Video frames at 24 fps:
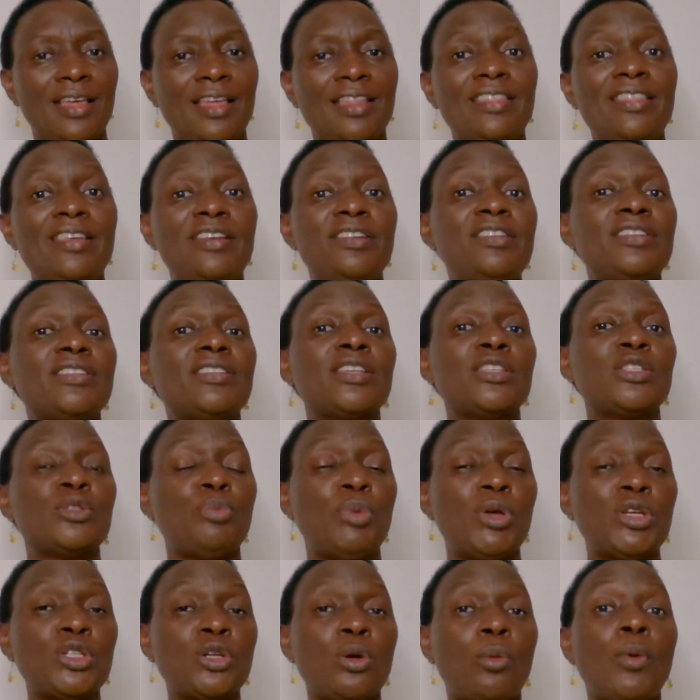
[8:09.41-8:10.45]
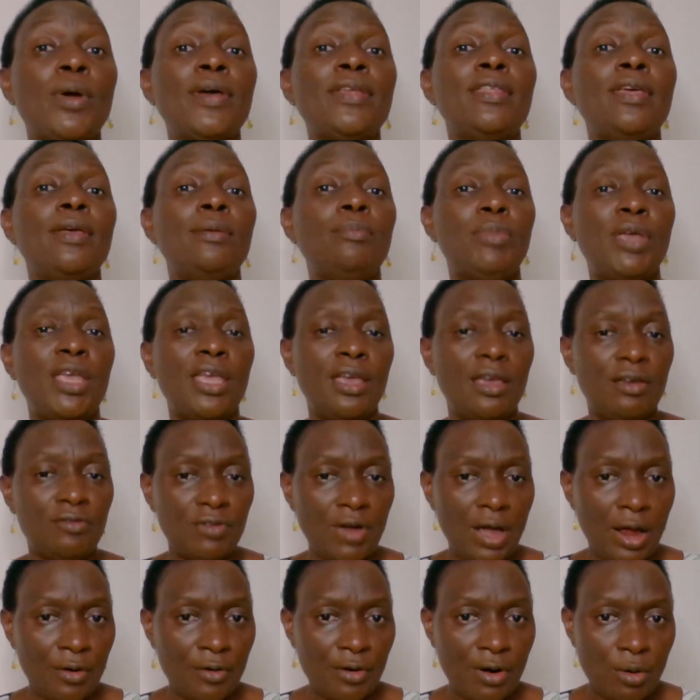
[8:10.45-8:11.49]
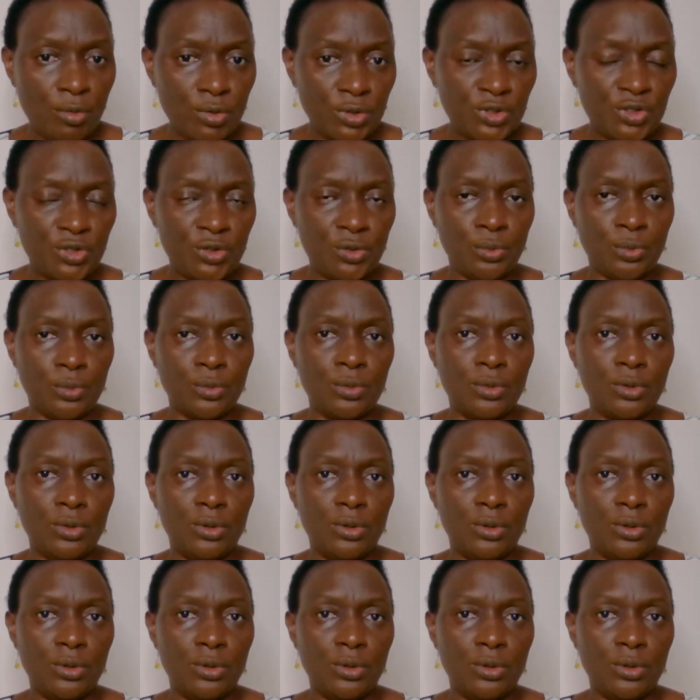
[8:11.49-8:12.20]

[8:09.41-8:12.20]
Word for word: there is a special way they behave around you,